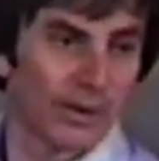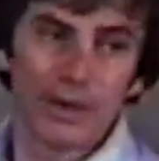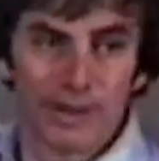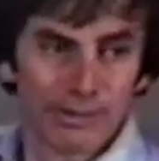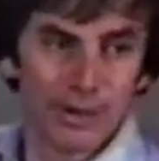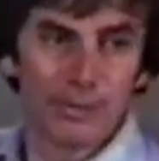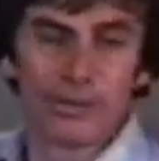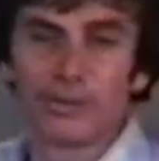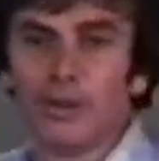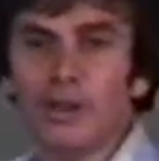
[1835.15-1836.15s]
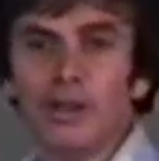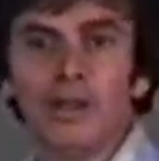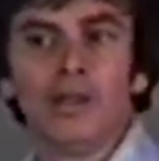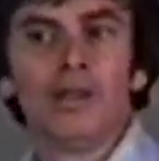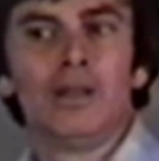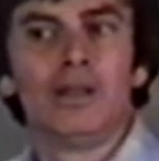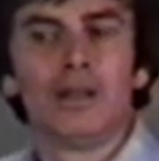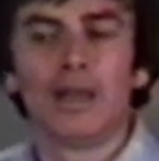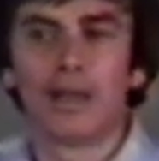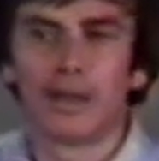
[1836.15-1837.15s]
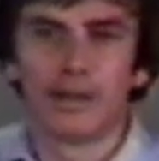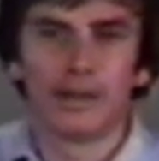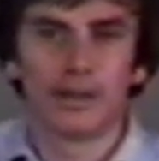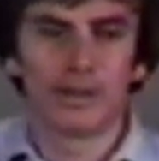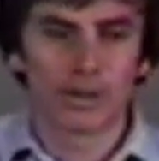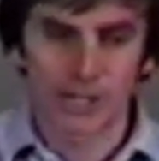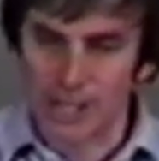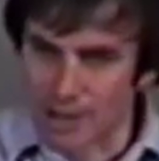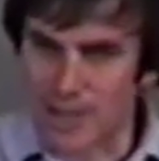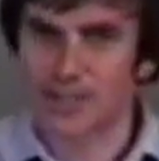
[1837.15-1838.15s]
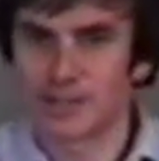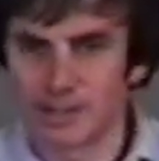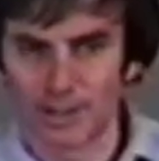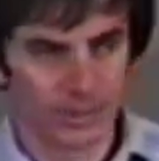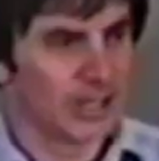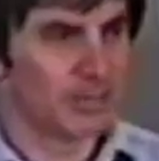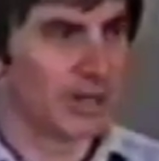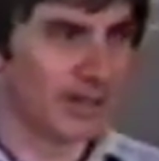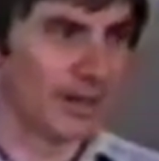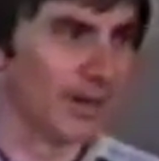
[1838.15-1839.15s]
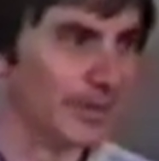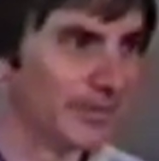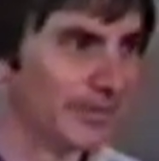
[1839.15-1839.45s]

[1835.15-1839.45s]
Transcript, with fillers: I never knew before. Because uh, he lost his big toe.